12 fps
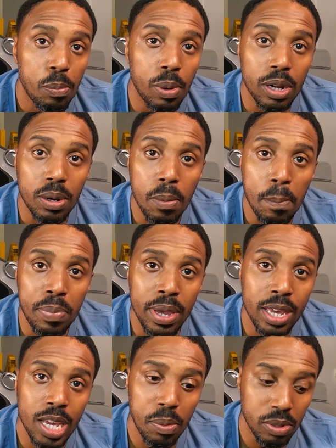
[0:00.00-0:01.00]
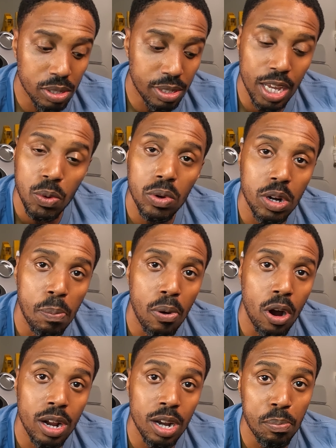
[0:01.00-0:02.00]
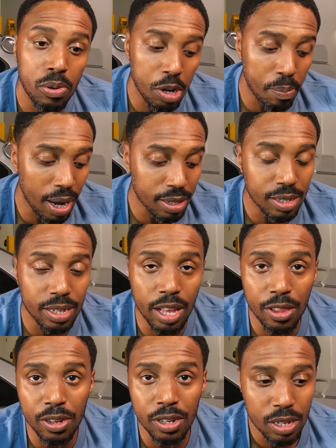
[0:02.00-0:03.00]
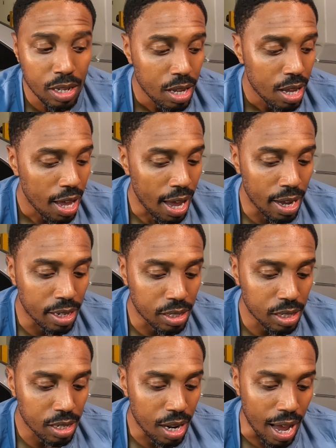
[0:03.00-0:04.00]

But being able to take one apart, put it back together, and